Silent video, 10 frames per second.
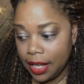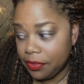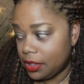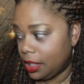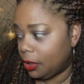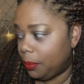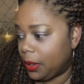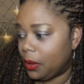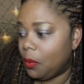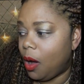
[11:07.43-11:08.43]
After
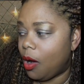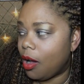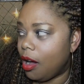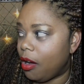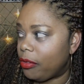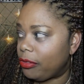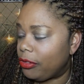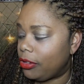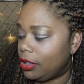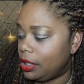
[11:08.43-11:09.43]
Dingleberry walk off,
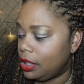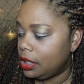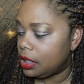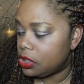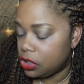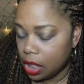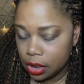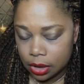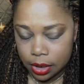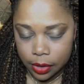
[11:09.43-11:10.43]

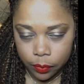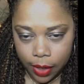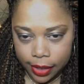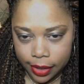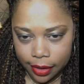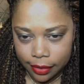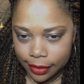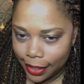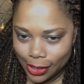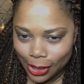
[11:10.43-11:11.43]
Shauna looking right at her
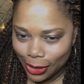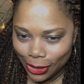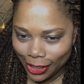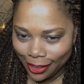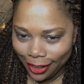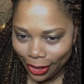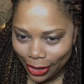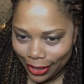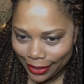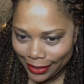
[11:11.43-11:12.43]
like she look at
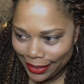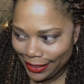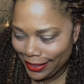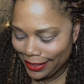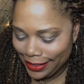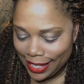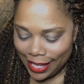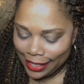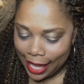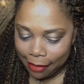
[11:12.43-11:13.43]
Clark.
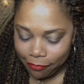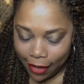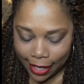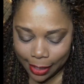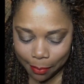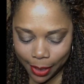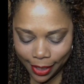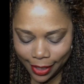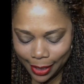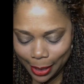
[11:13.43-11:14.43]
Like Fanny
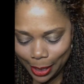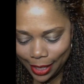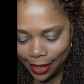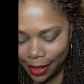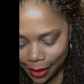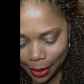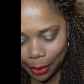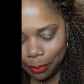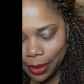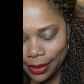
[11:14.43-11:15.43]
be,
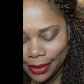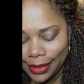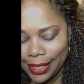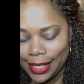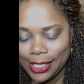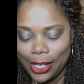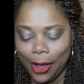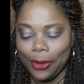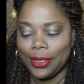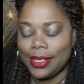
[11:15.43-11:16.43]
be looking at
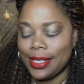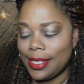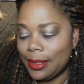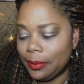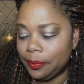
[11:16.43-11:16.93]
Jonas.